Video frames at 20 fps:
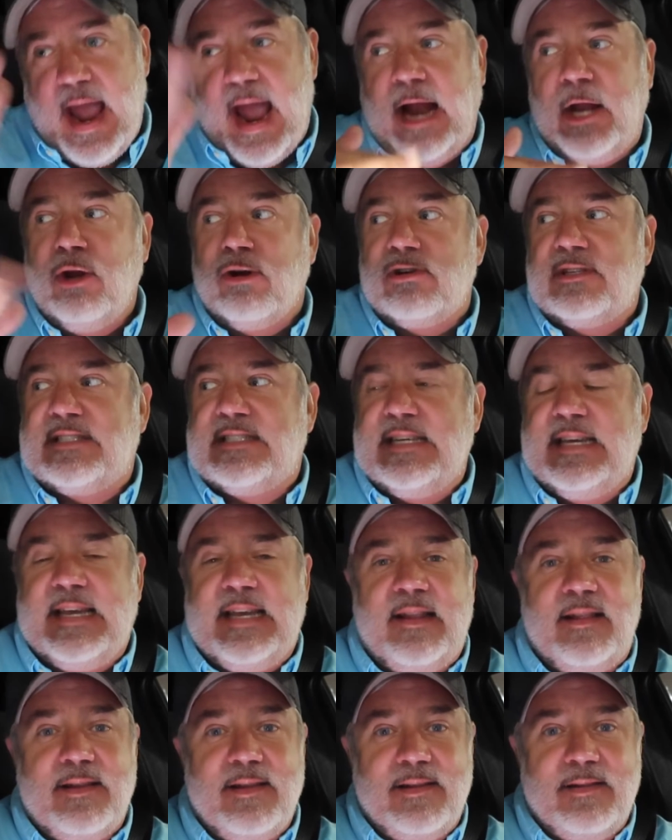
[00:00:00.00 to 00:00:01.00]
and you're
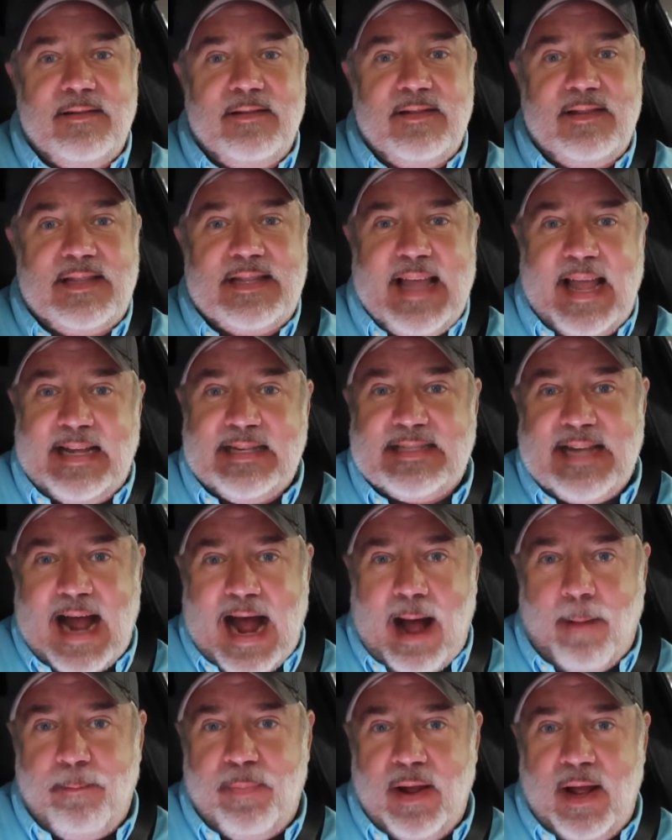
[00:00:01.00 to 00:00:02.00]
seeing things
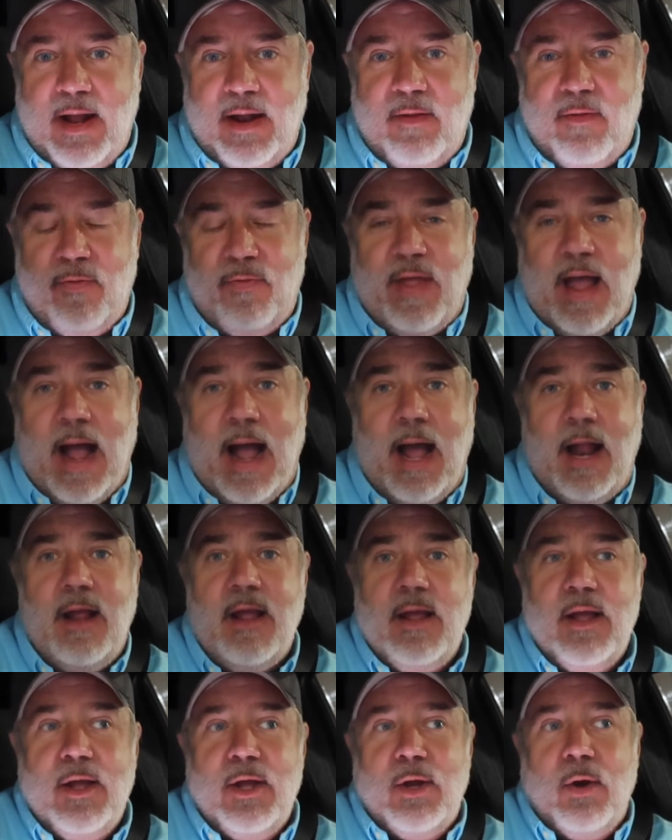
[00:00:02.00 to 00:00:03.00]
happen that
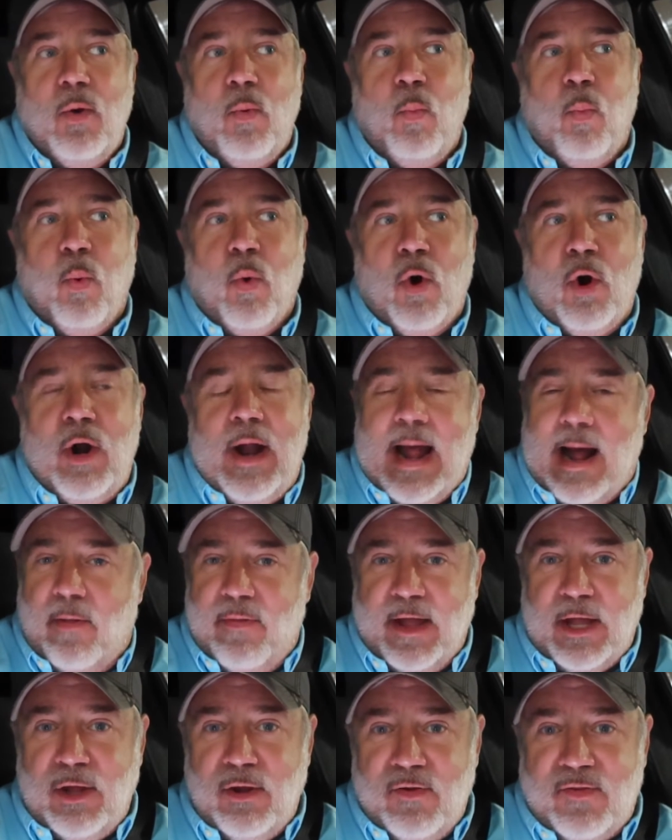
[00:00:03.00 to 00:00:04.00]
weren't how
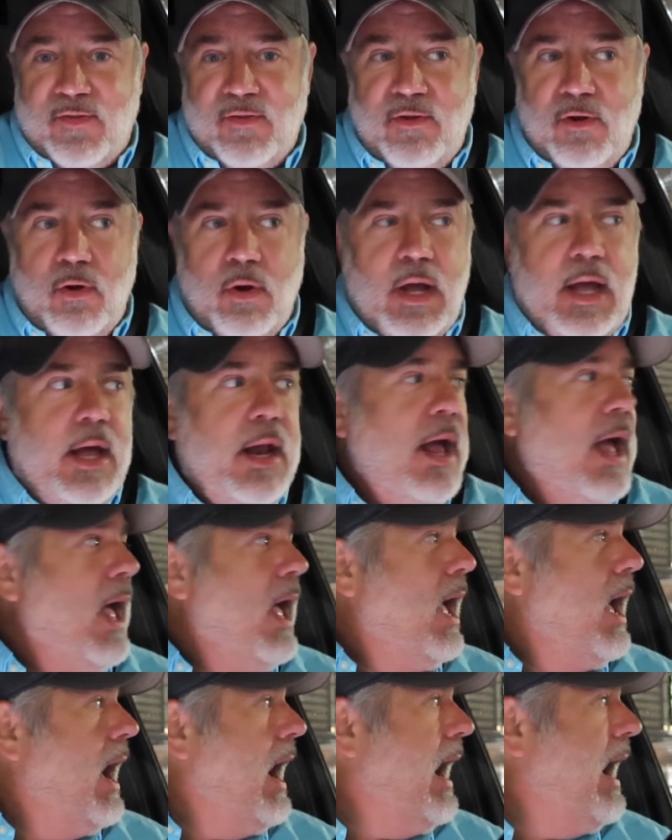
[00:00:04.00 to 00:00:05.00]
they used to do it,
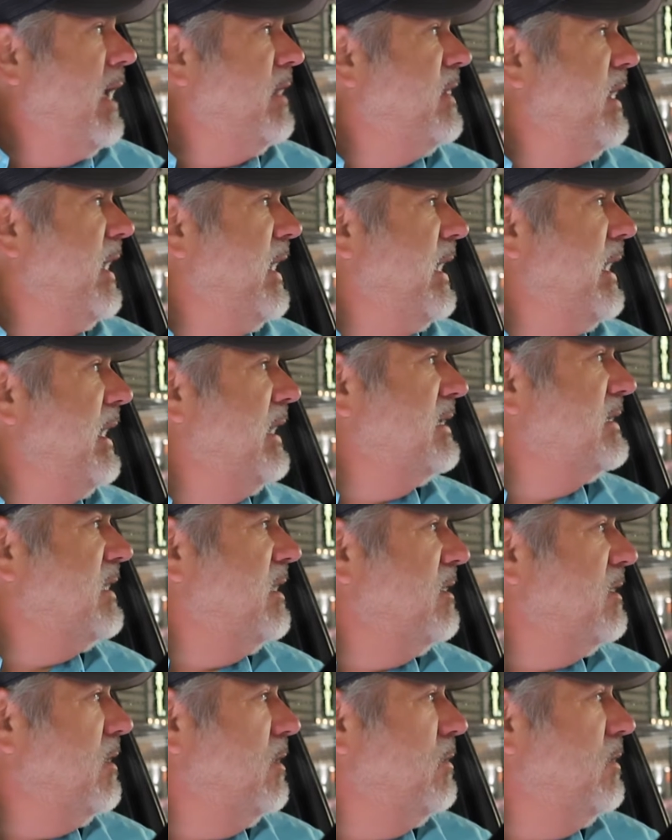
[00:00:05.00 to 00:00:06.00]
I think as,
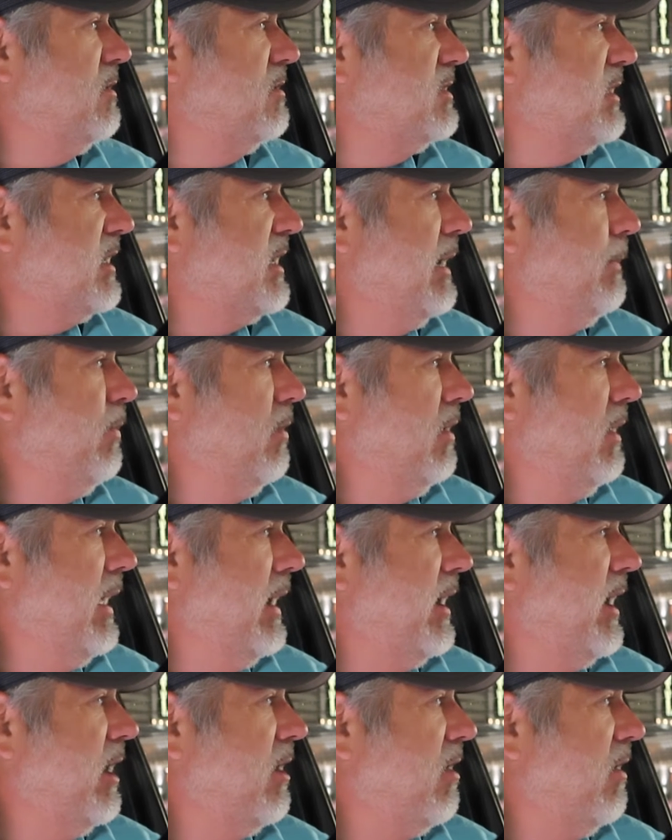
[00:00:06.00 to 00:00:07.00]
oh, there's a couple
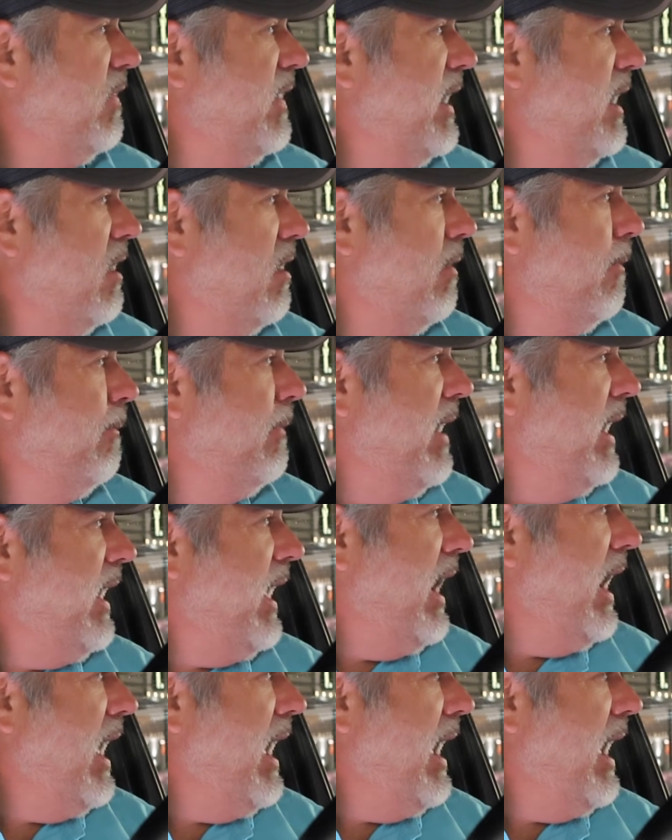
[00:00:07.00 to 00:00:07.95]
out here and they are making